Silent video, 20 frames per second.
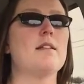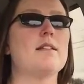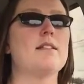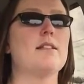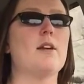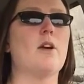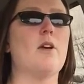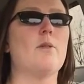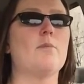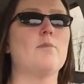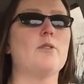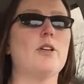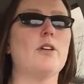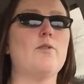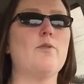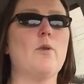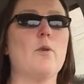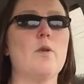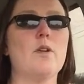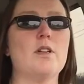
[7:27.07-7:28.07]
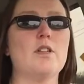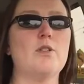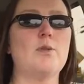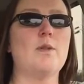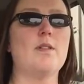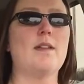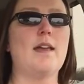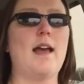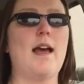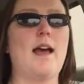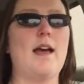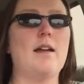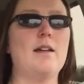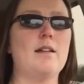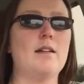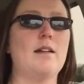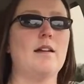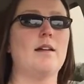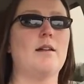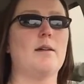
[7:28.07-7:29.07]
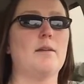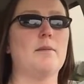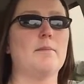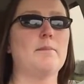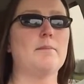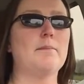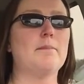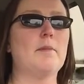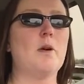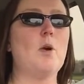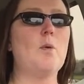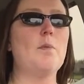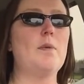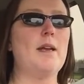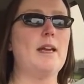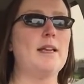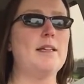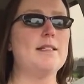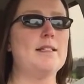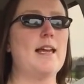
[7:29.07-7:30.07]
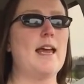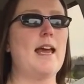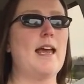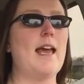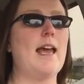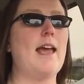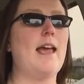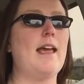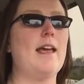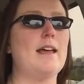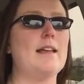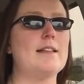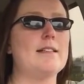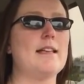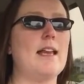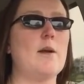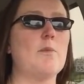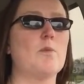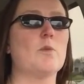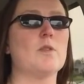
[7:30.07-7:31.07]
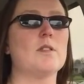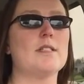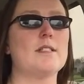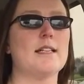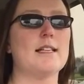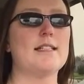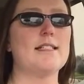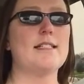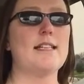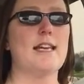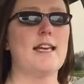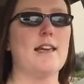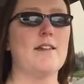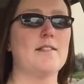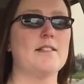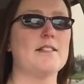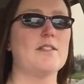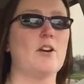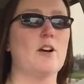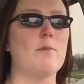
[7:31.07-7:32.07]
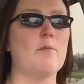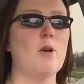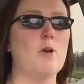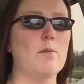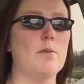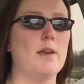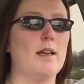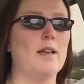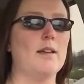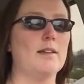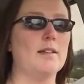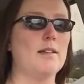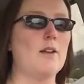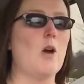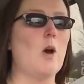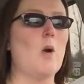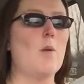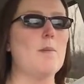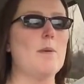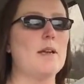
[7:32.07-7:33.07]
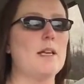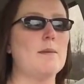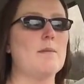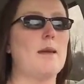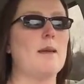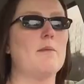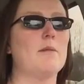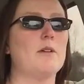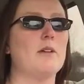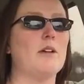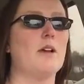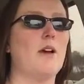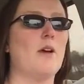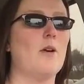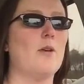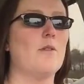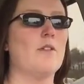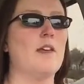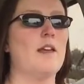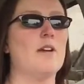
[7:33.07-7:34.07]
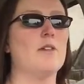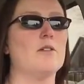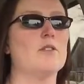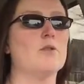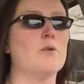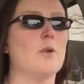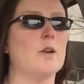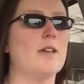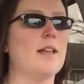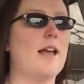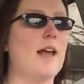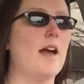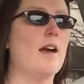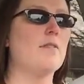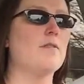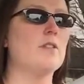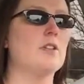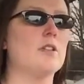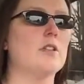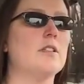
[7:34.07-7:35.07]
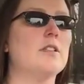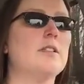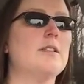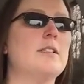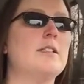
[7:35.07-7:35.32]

So I'm looking forward to doing that. Opening day is April 16th, so I'm hoping to be able to go then or shortly after.